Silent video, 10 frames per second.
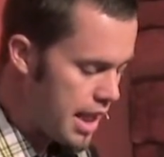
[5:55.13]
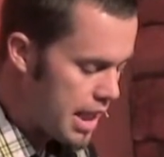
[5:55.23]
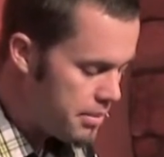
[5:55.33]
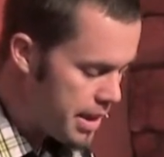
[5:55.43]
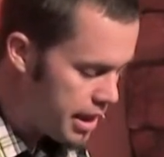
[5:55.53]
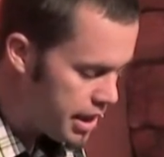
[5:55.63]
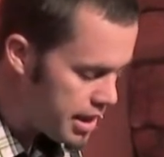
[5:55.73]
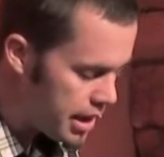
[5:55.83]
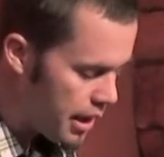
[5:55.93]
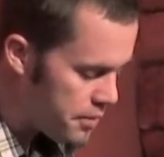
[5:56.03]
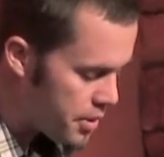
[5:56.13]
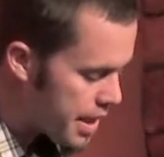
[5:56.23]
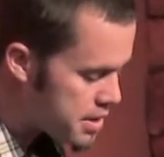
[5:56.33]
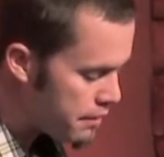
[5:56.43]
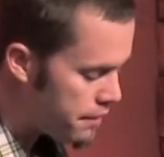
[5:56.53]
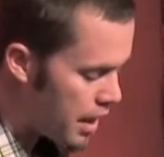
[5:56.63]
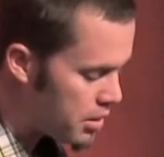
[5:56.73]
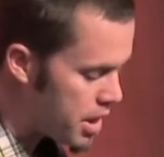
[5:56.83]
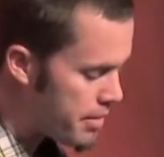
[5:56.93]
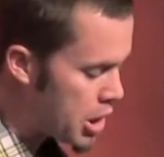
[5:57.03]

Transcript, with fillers: And immediately they left their nets and followed him.